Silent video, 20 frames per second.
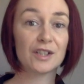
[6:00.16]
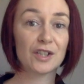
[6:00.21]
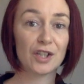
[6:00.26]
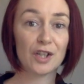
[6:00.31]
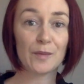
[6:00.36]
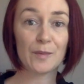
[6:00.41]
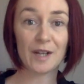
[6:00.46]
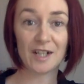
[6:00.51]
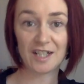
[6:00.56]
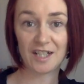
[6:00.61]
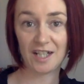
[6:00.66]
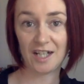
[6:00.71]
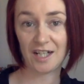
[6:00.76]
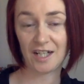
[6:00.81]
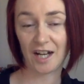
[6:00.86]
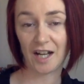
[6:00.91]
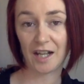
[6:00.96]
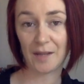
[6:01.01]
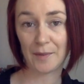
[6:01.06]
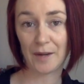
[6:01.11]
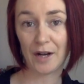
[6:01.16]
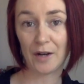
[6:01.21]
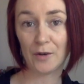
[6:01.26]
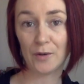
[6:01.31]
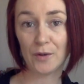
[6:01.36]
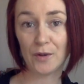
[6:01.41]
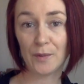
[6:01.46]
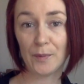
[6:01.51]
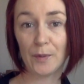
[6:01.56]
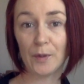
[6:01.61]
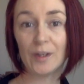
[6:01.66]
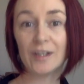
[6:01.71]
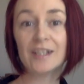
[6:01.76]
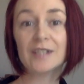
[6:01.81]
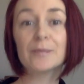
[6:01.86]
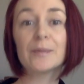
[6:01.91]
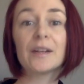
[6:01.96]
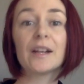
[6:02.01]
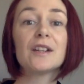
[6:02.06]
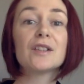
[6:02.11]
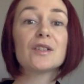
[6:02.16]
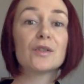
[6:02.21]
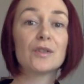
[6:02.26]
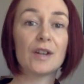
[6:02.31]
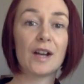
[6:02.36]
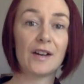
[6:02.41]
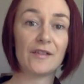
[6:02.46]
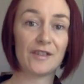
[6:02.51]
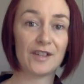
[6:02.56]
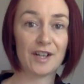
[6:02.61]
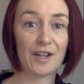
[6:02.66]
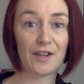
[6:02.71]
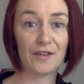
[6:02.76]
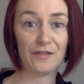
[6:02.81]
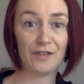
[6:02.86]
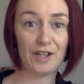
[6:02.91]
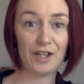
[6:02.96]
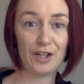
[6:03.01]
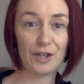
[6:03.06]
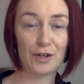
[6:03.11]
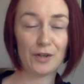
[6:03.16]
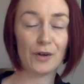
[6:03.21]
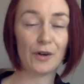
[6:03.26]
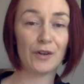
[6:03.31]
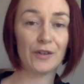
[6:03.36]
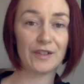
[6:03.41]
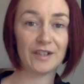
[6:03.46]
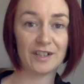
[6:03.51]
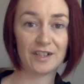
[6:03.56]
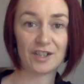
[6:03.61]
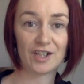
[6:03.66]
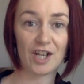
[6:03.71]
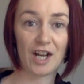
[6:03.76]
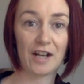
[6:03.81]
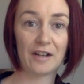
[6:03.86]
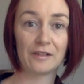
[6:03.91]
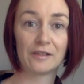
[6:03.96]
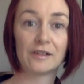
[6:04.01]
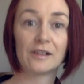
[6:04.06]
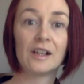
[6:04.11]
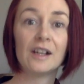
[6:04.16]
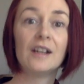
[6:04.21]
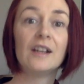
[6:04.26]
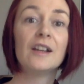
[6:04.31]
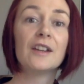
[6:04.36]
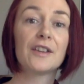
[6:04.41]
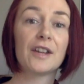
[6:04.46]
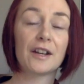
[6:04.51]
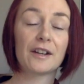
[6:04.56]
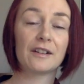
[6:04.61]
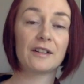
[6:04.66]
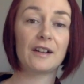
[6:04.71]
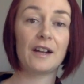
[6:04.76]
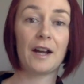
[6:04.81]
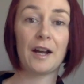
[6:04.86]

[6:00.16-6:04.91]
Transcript: too much detail about all the points, but I do have another video on this channel that